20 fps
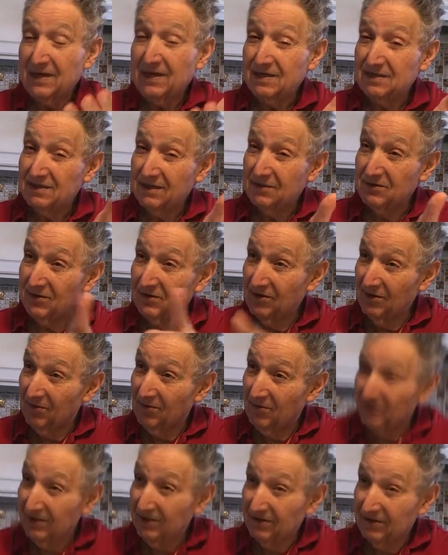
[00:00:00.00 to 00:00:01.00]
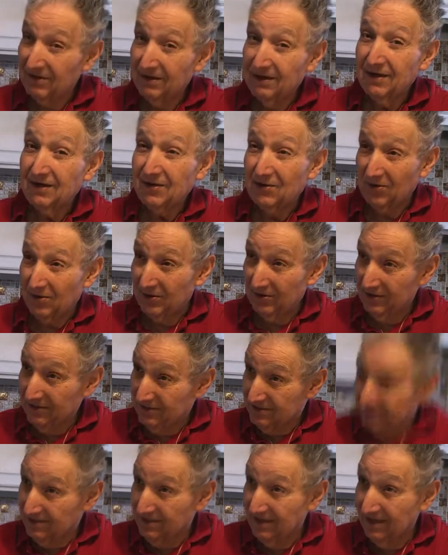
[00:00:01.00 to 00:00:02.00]
He said, "You know what? You're gonna
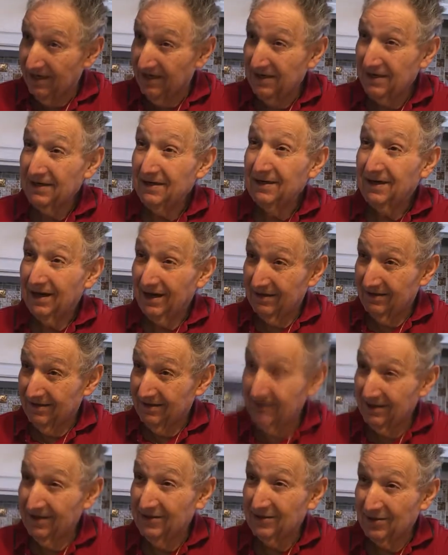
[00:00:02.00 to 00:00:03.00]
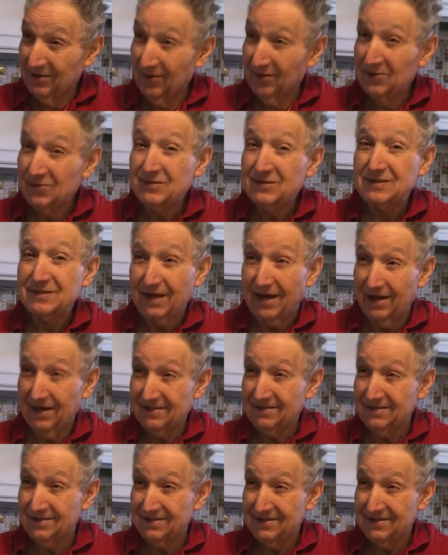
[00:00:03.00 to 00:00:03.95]
stay until those socks